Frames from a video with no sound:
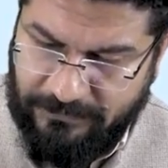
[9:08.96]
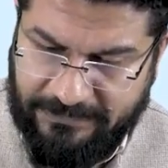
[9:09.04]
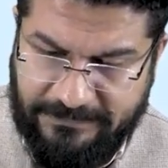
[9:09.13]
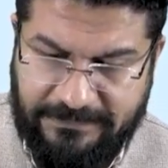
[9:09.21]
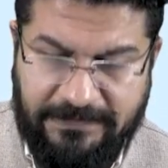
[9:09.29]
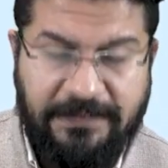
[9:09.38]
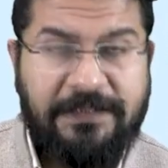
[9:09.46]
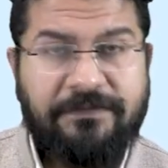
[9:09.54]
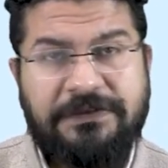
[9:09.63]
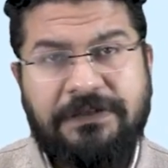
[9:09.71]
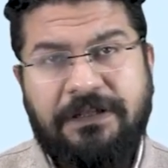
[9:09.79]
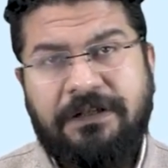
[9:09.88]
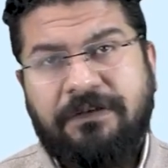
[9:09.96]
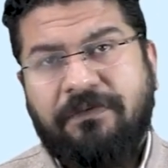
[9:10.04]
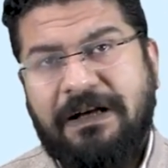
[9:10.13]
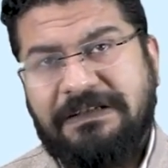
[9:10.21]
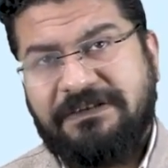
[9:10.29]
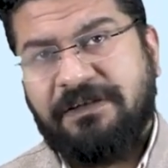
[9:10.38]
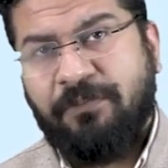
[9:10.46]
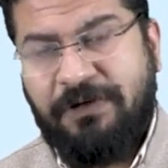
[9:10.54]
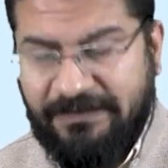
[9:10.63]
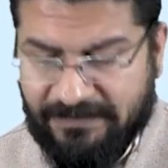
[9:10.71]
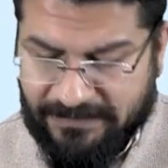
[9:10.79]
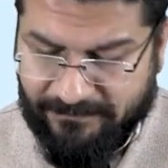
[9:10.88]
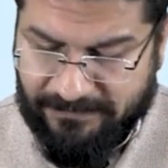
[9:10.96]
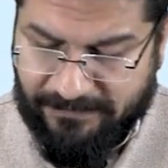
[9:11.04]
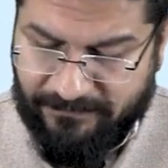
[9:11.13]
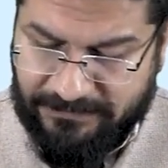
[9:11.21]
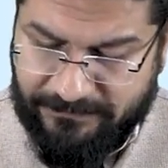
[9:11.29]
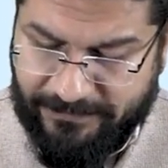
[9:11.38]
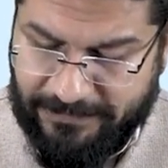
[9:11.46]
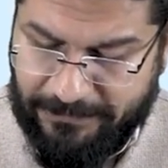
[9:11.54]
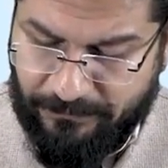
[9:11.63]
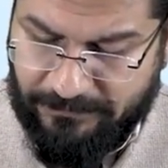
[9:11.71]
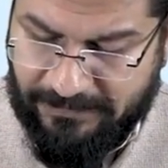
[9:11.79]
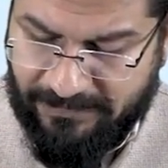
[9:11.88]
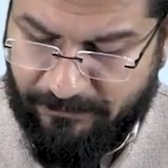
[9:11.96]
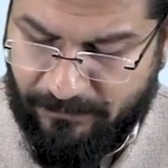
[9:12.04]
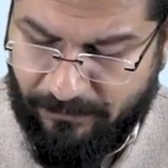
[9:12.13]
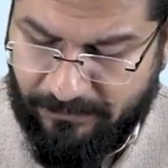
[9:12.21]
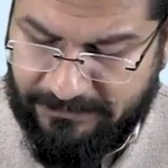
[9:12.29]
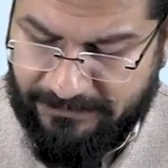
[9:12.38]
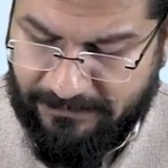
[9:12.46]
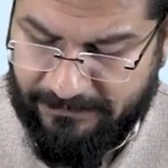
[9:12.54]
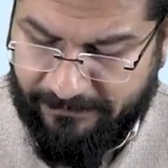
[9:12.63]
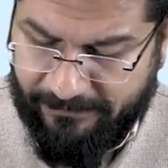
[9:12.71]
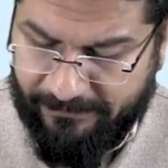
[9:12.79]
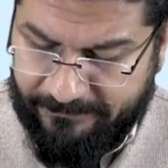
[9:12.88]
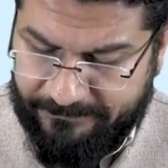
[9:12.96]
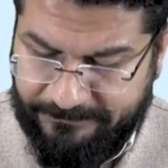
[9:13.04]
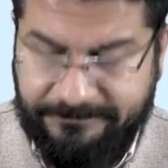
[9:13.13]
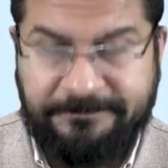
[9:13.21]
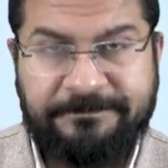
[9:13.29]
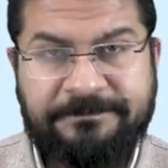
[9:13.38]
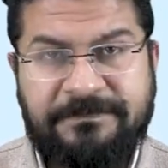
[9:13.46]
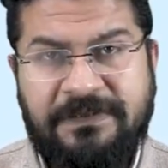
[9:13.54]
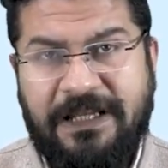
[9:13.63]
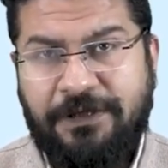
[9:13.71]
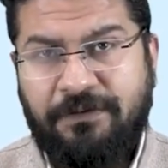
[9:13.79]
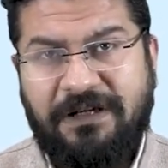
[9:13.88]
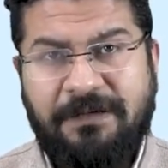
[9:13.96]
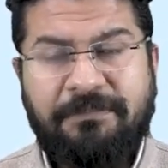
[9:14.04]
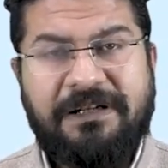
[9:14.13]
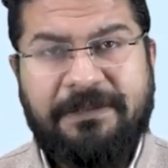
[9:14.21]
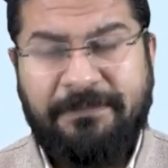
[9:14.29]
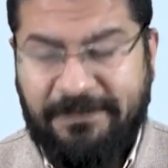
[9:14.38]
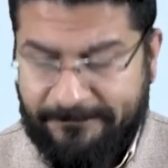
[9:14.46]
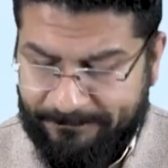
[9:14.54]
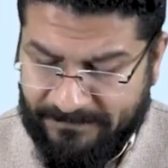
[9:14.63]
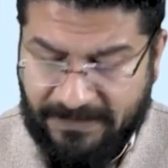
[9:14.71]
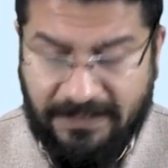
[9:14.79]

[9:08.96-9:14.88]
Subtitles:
So understand, if this fasting prolactin level, if these values are more than 100 nanogram per ml,